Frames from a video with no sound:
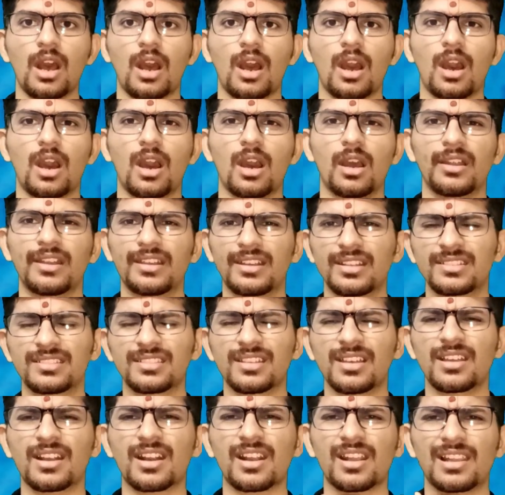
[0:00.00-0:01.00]
Uh, it
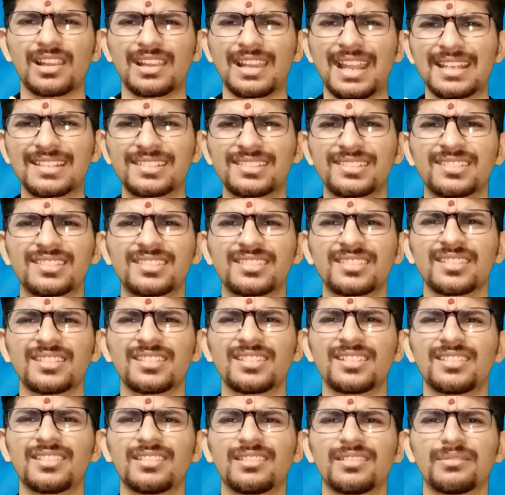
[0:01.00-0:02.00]
is a less
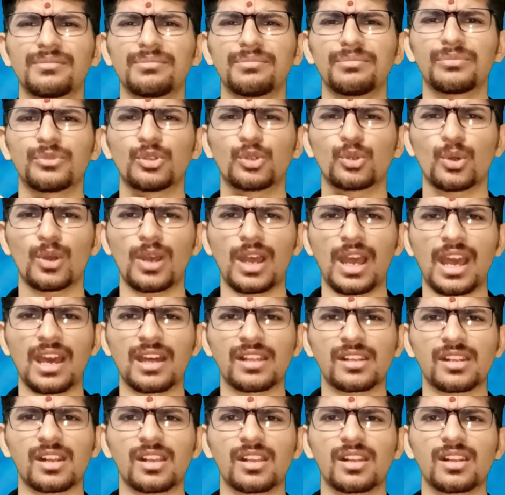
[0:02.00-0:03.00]
uh, you know
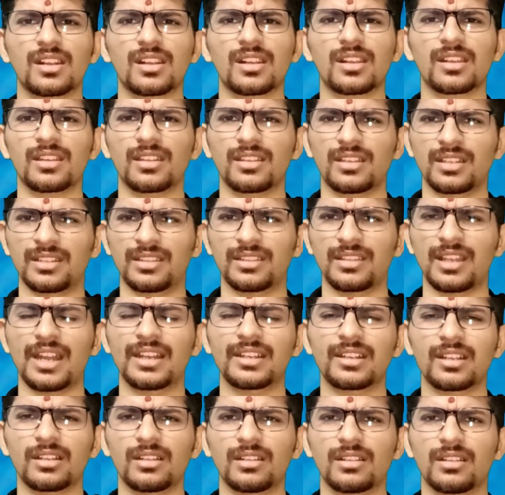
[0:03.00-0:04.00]
error in
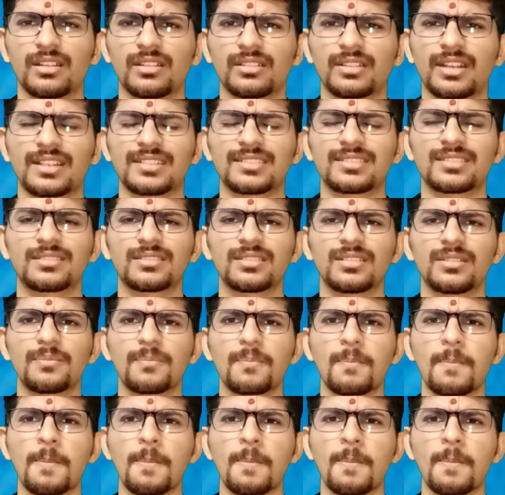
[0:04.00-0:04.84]
that uh, test.